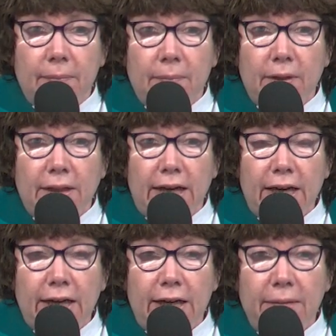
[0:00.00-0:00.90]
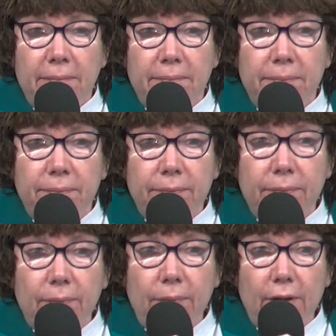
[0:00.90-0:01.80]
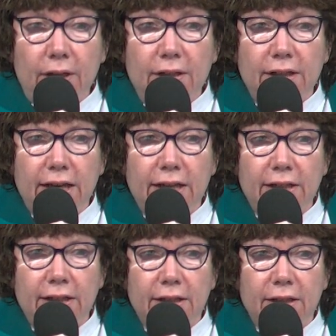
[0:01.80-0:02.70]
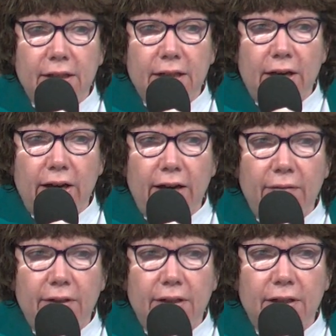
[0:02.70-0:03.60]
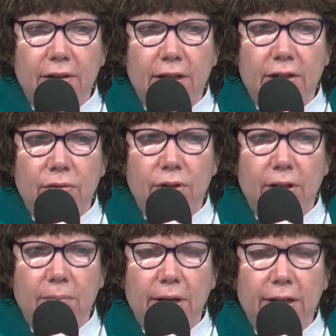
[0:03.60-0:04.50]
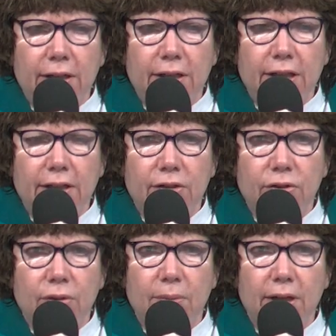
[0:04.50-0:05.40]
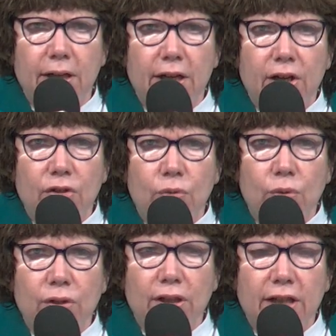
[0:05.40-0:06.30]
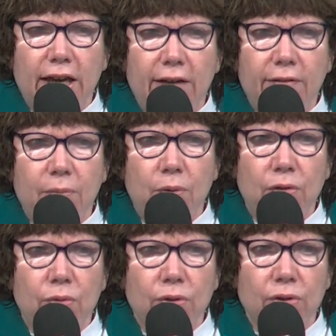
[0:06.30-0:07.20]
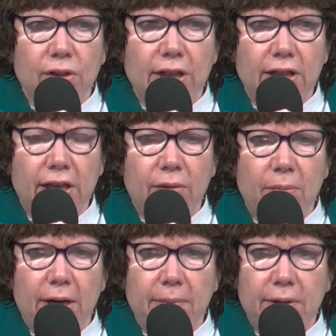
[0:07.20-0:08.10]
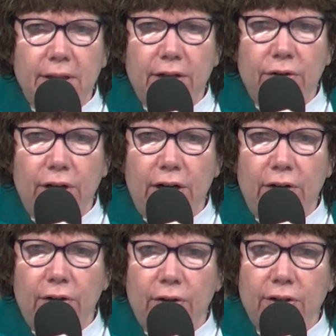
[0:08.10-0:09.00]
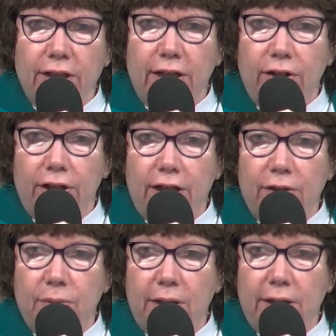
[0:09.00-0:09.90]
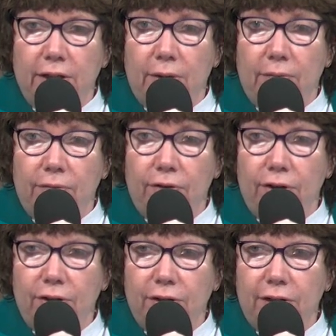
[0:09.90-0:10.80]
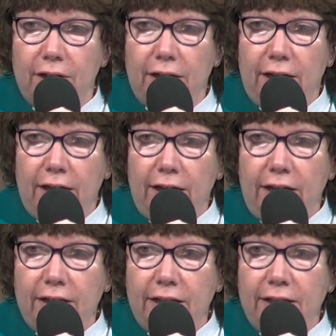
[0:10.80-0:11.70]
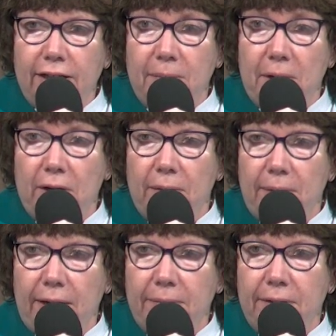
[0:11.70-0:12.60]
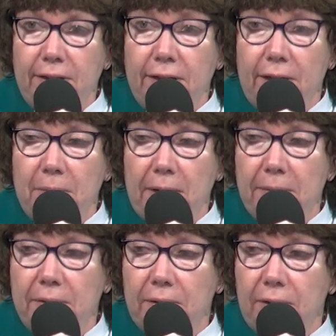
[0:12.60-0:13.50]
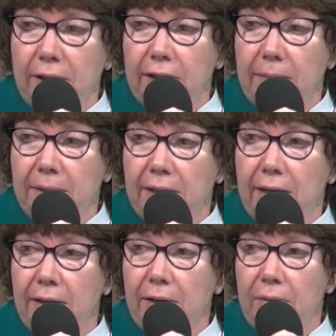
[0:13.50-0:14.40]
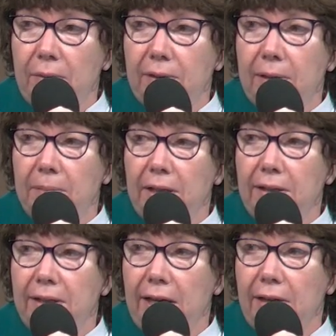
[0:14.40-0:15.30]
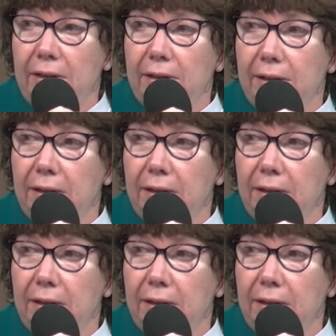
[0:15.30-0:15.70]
But Danny says, now heaven is an interesting place, he says. There's going to be doors into heaven, and one door is going to say Southern Baptist Center here, and they're going to say, look at us, we get to go in first. Next, that's the American Baptist, and Southern Baptists are going to look at them and say, they're going someplace else.